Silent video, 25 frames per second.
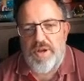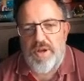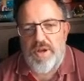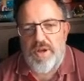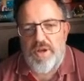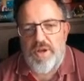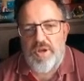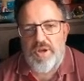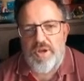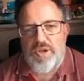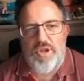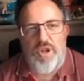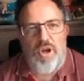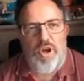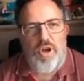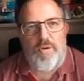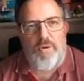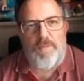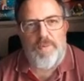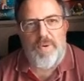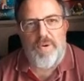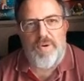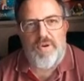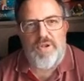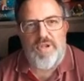style
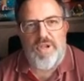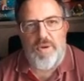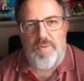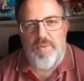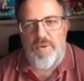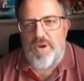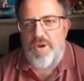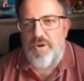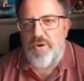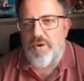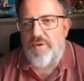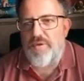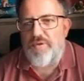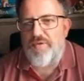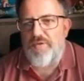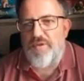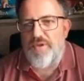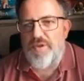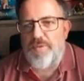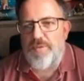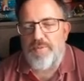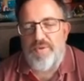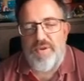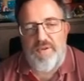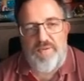box set we got for the
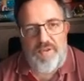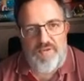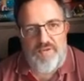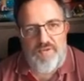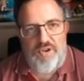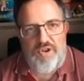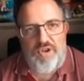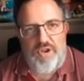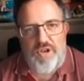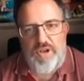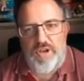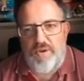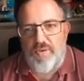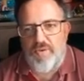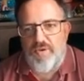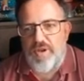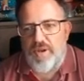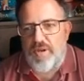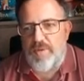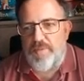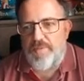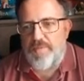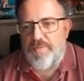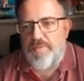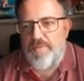previous version of Kill
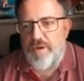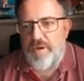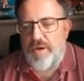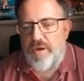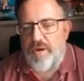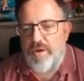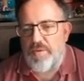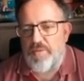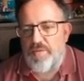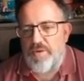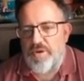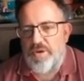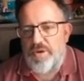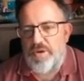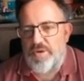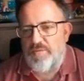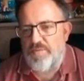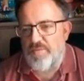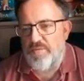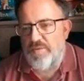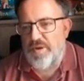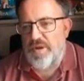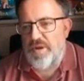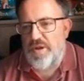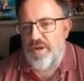Team, which
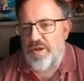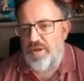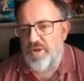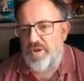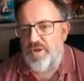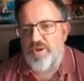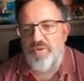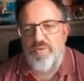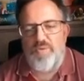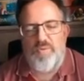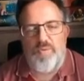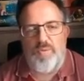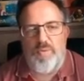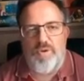is almost